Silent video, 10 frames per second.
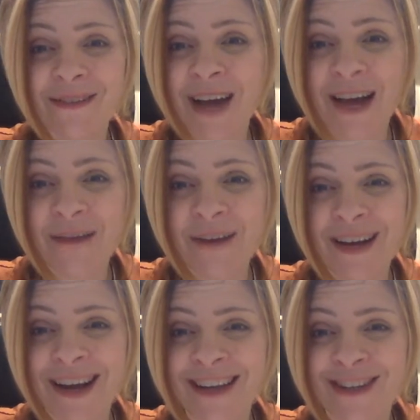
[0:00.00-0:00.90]
I thought
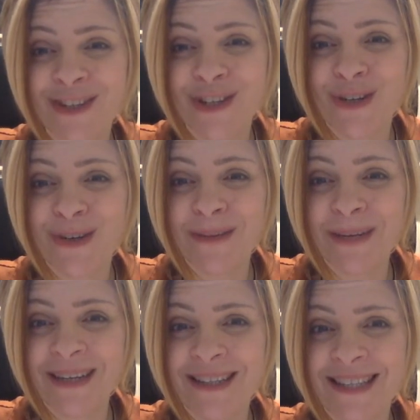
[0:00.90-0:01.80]
I could do in the
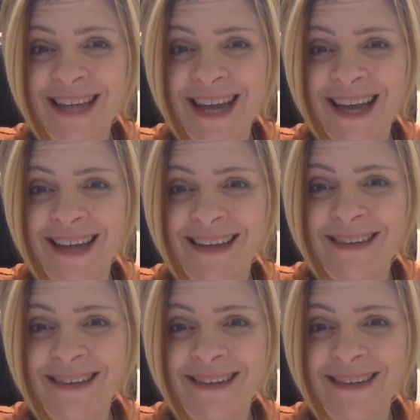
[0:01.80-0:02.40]
middle of the day.